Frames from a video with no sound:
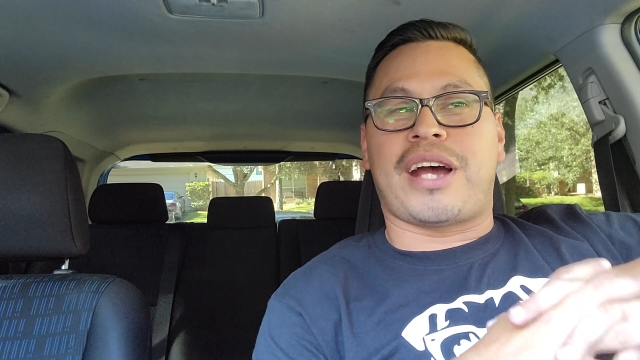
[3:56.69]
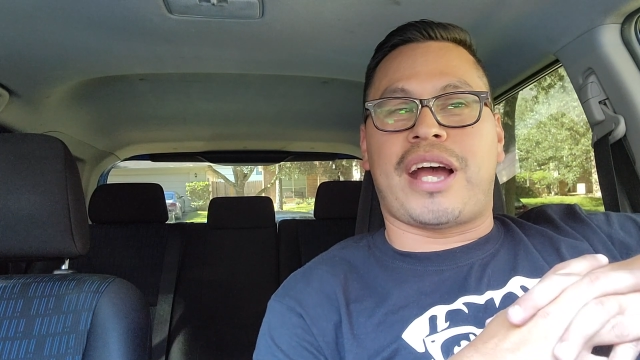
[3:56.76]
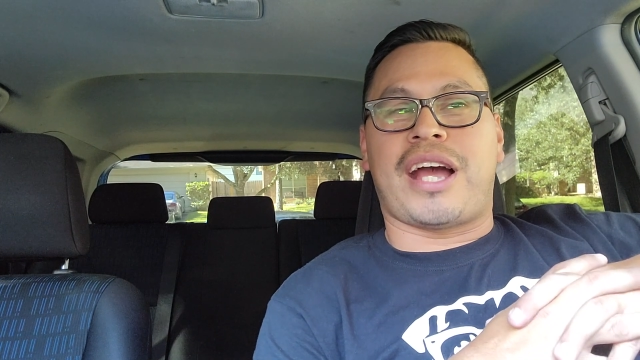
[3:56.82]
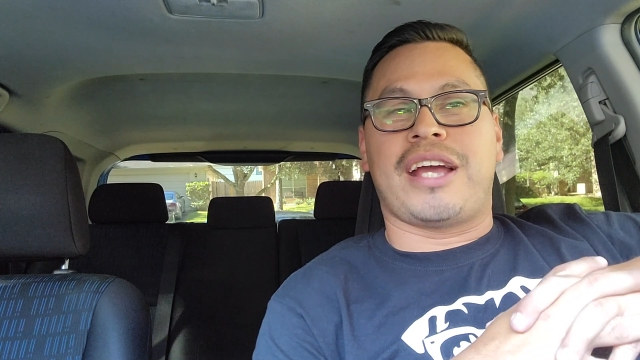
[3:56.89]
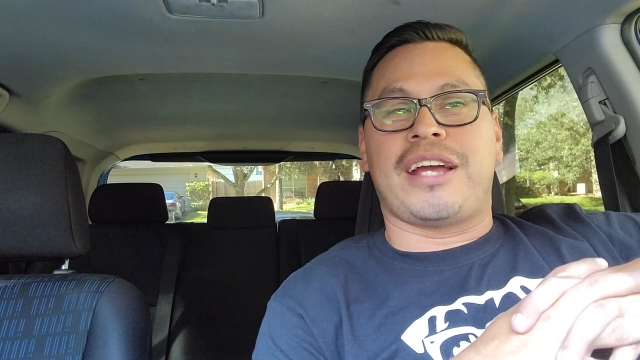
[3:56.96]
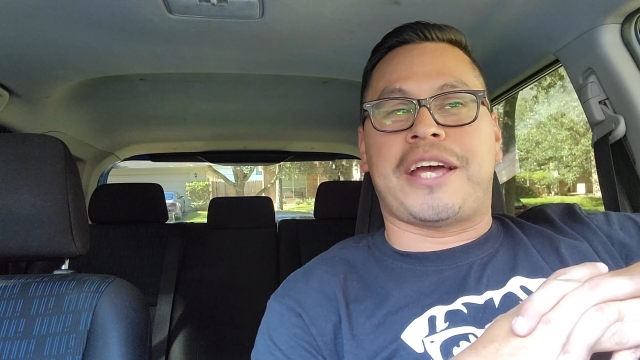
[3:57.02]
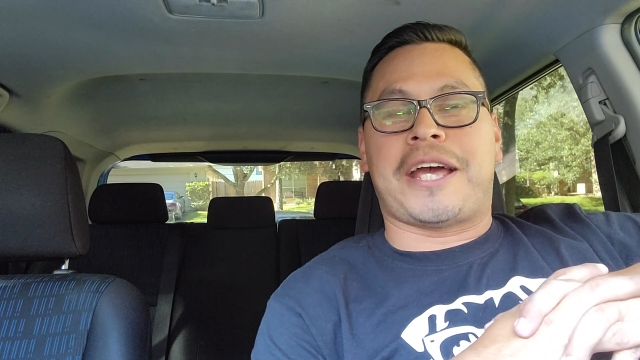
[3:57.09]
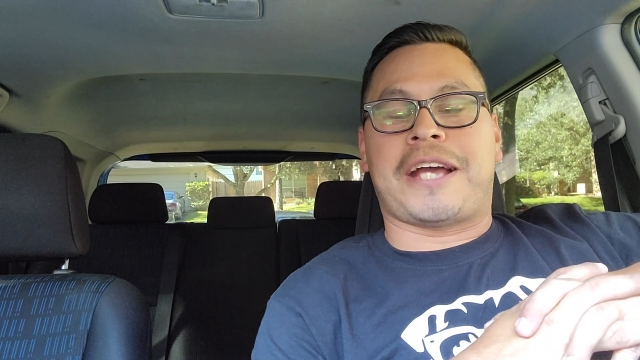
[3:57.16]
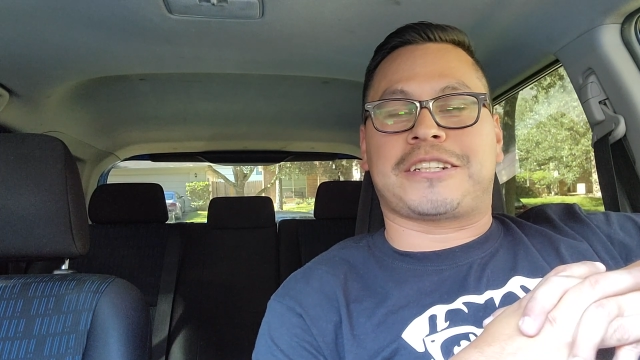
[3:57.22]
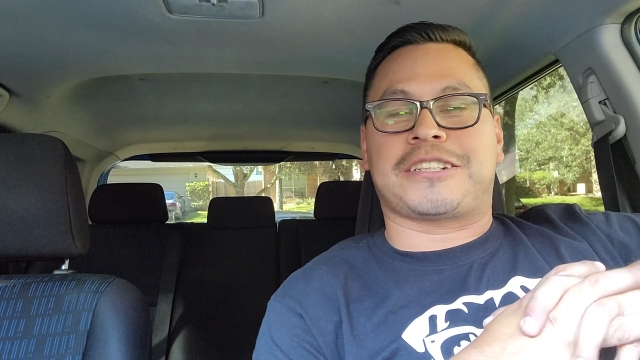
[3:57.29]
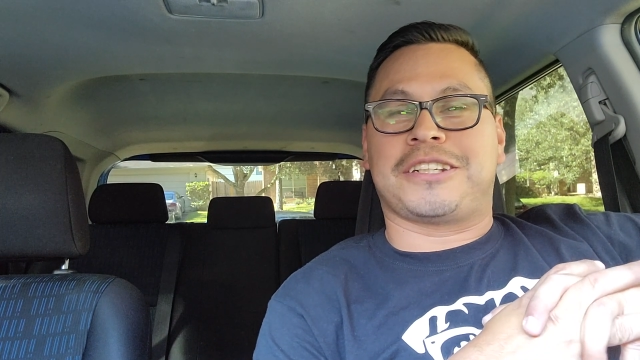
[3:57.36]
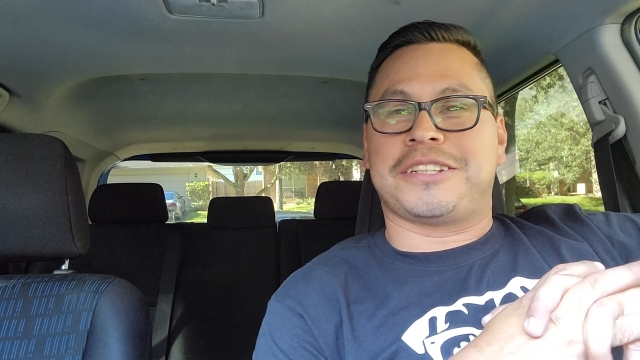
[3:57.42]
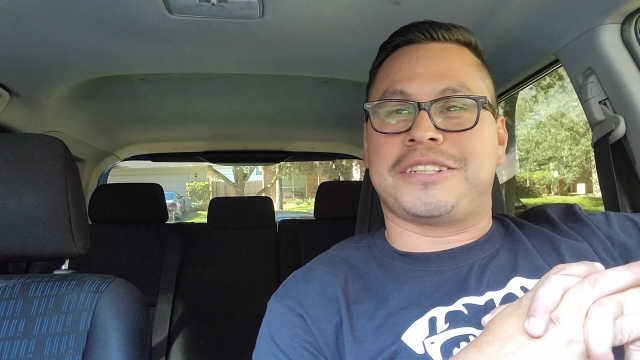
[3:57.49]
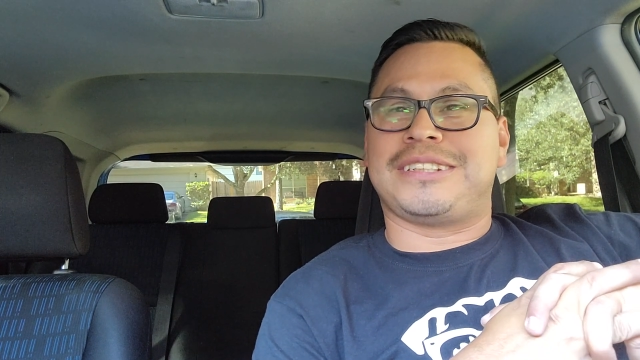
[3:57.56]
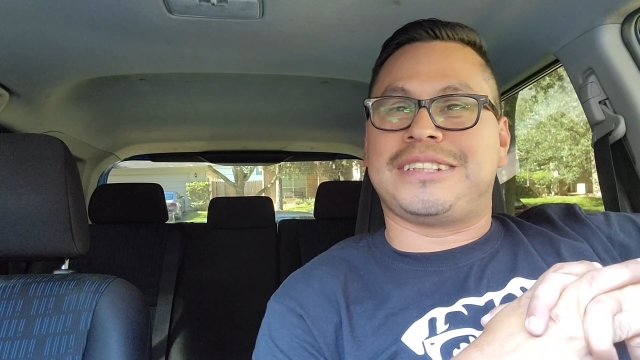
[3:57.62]
I
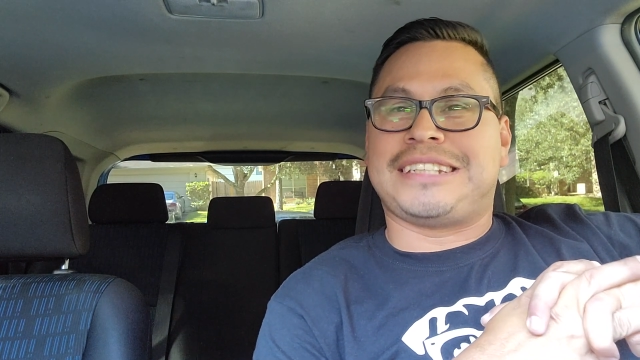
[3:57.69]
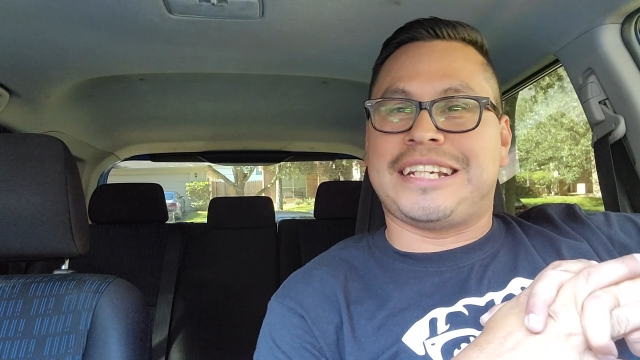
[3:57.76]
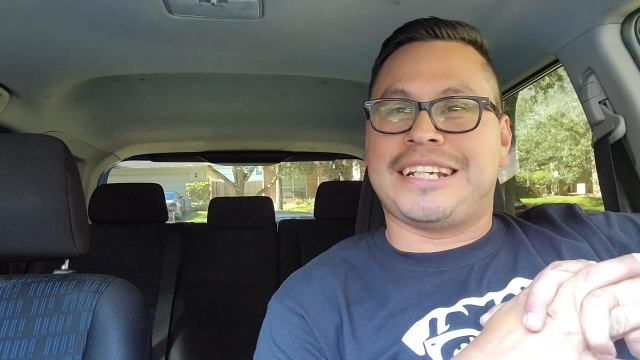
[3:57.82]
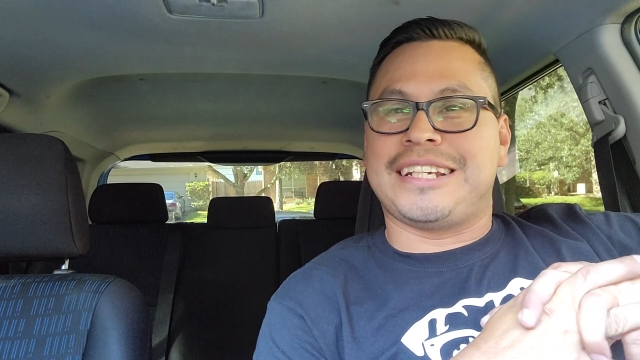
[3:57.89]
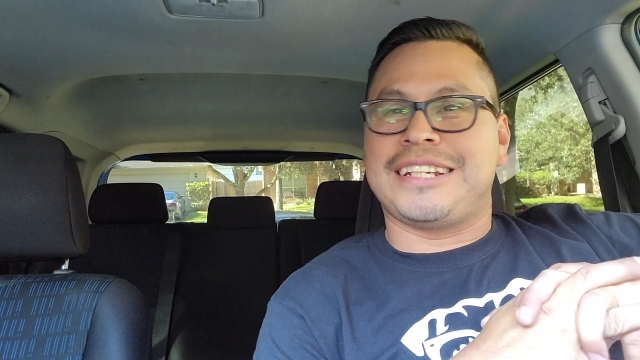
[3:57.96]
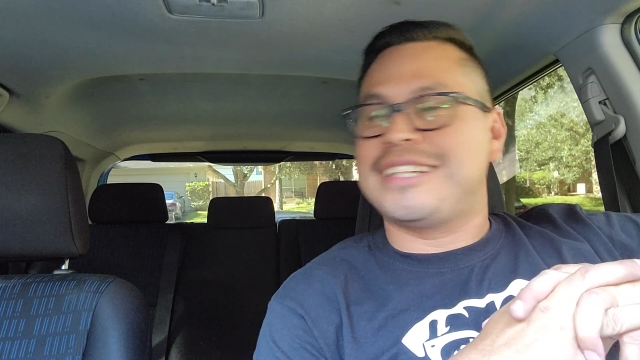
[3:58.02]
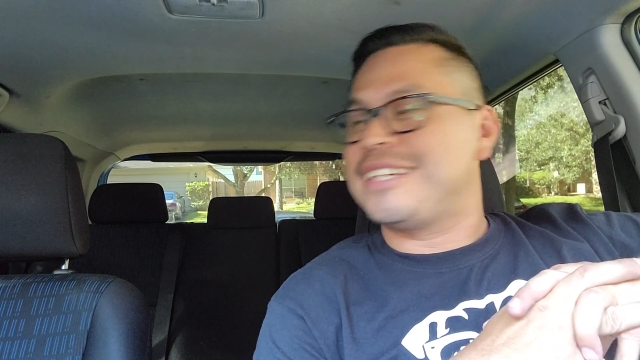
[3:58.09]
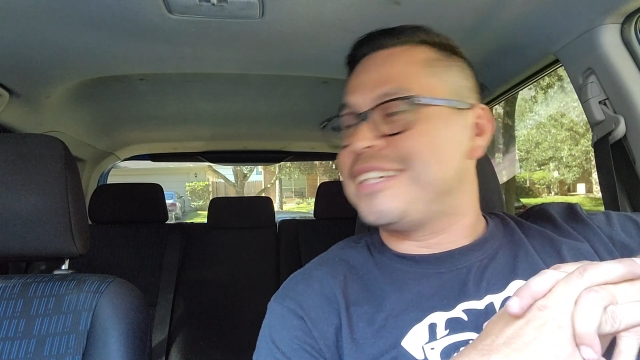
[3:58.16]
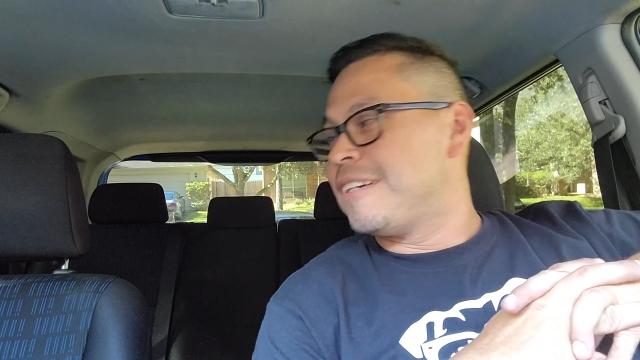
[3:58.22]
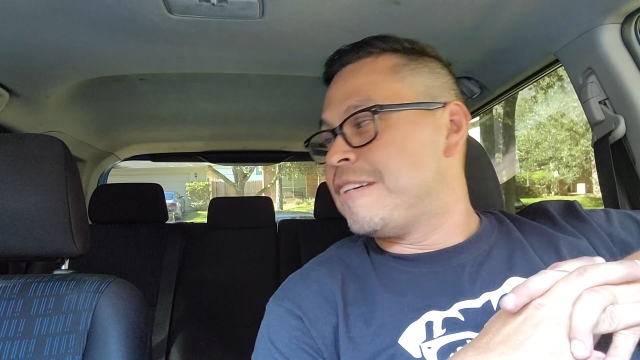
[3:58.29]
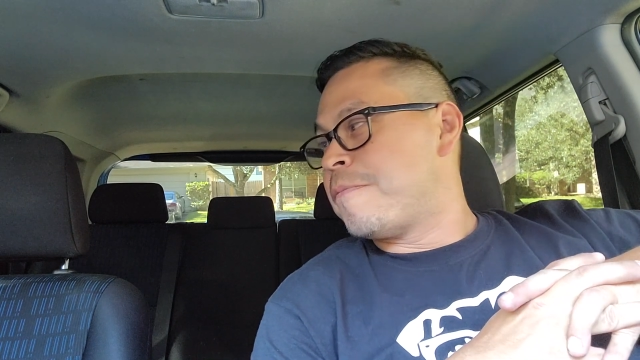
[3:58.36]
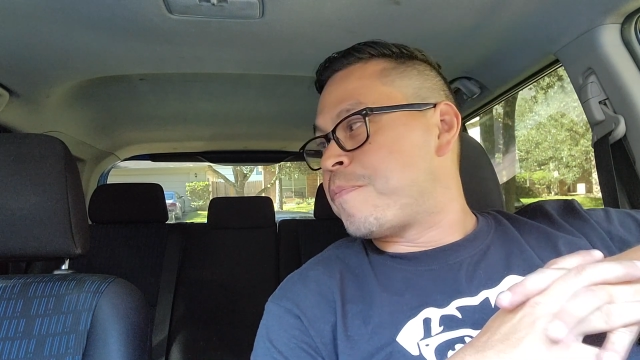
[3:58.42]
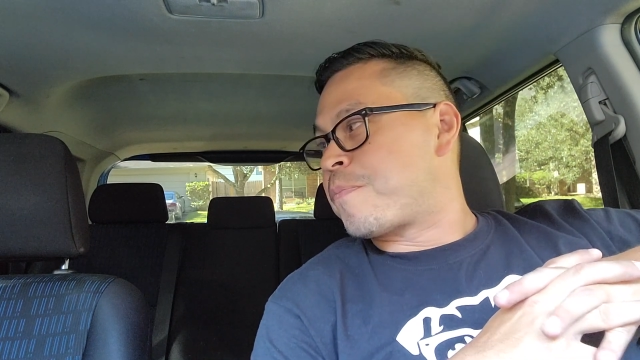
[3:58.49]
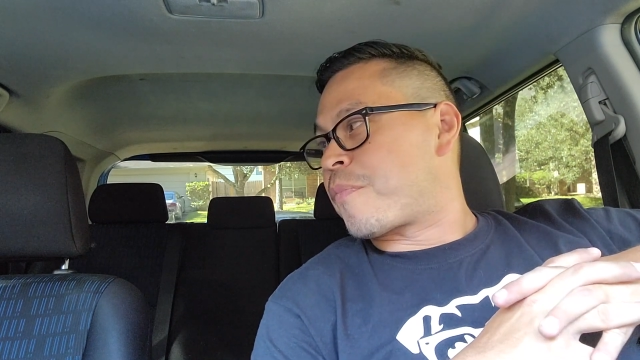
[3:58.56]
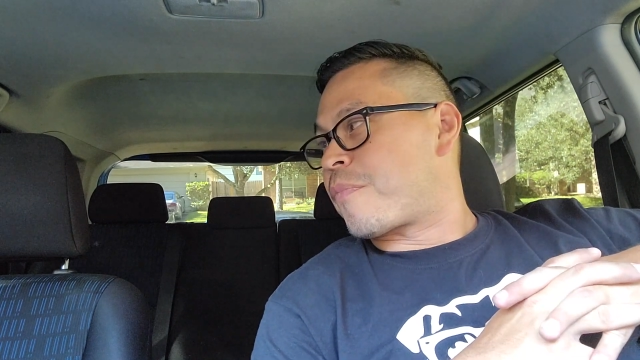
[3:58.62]
actually did,
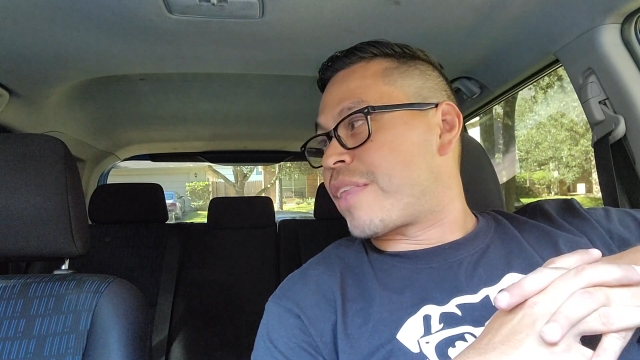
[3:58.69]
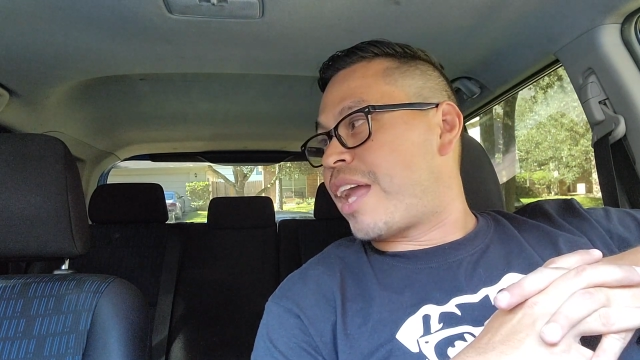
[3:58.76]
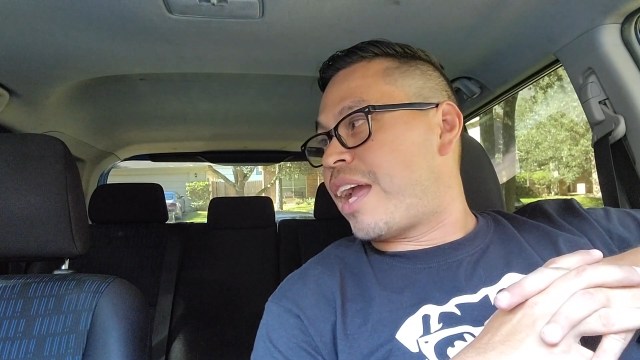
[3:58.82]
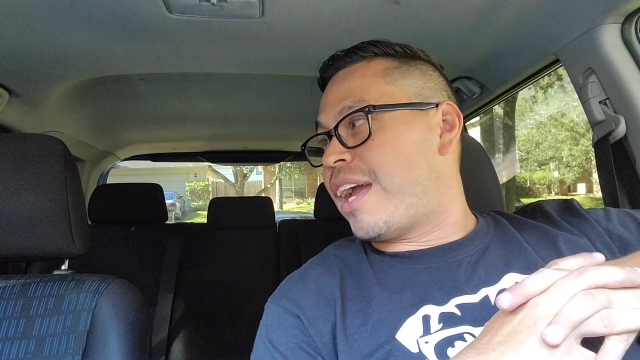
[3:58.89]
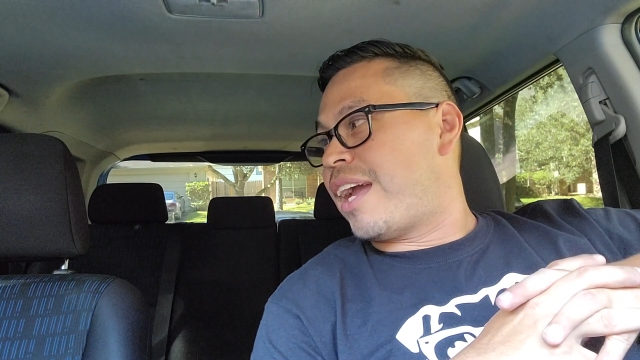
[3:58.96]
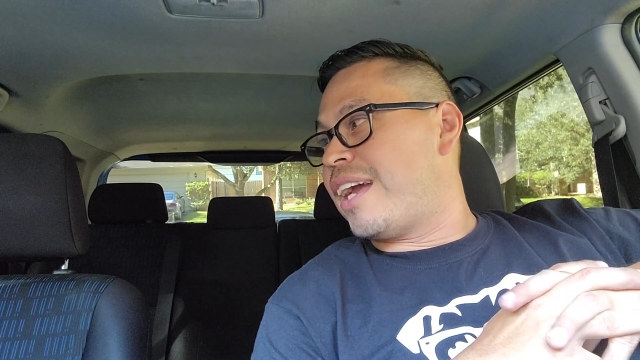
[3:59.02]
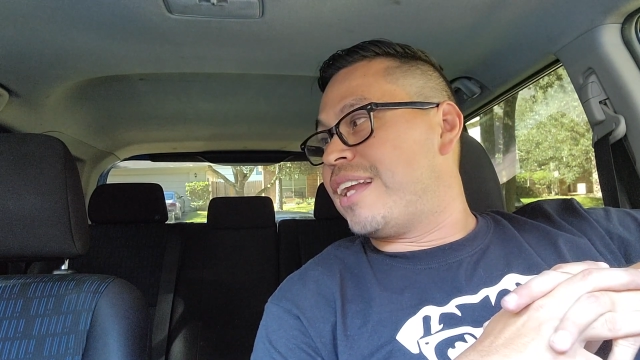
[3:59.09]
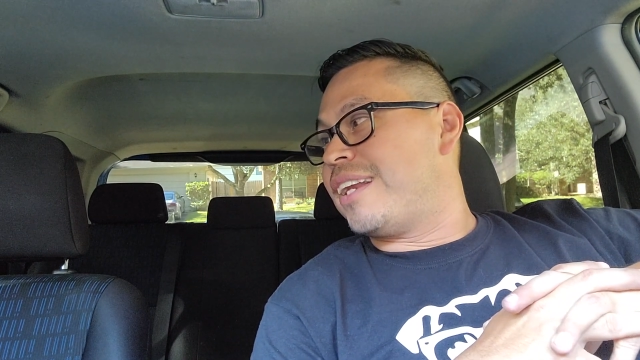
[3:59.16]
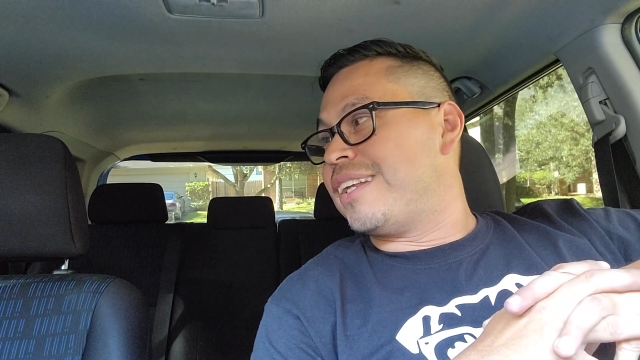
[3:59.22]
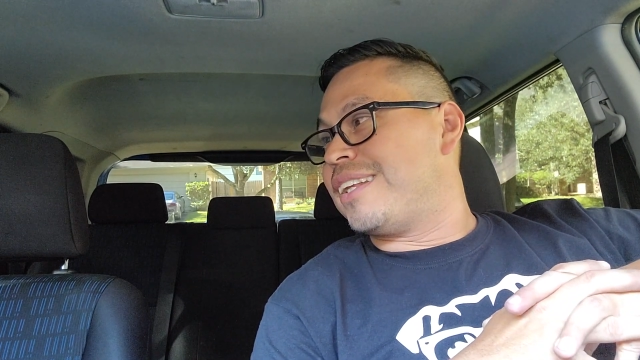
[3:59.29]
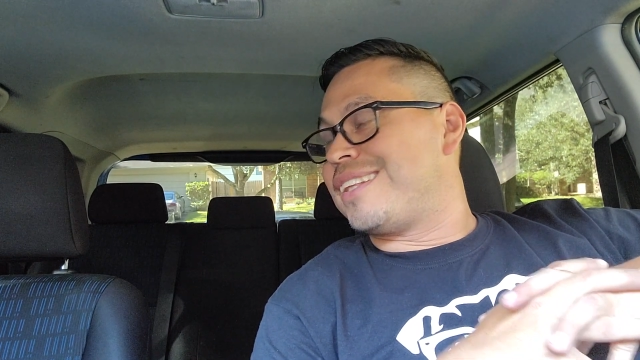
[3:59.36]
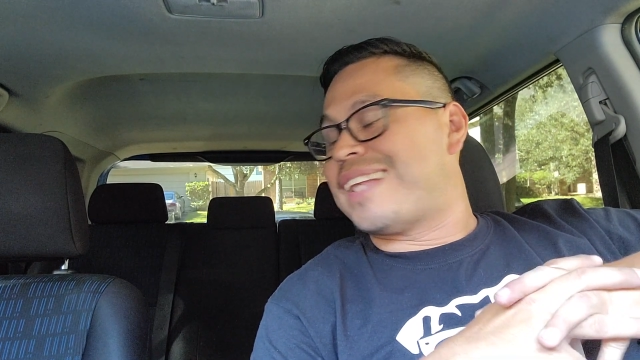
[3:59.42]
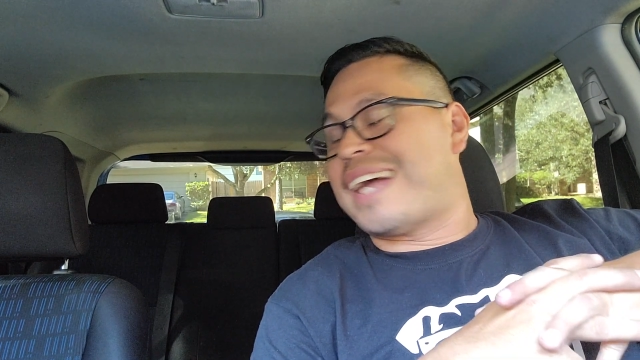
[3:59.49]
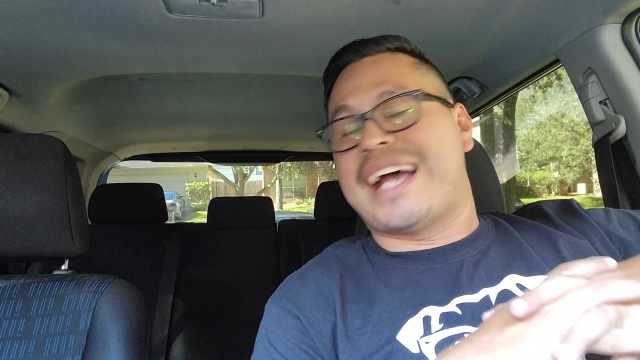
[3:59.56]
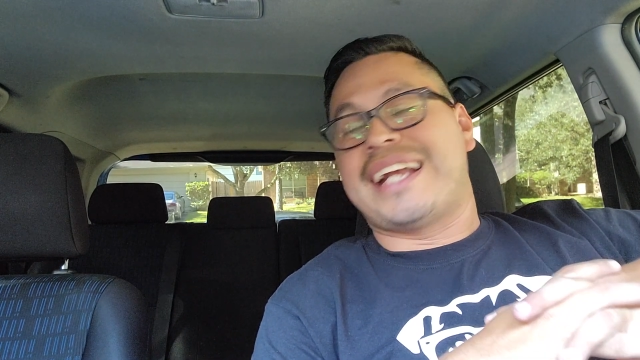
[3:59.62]
and that